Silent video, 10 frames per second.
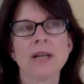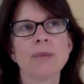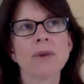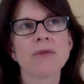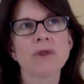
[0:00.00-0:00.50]

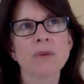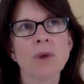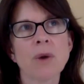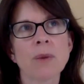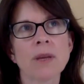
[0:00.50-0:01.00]
But for a
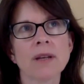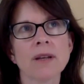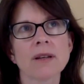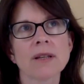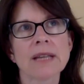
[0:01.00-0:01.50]
moment,
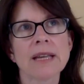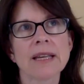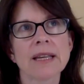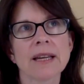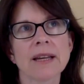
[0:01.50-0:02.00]

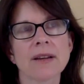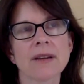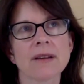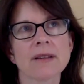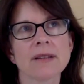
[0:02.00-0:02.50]
take
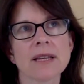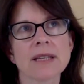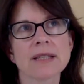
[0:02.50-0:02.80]
a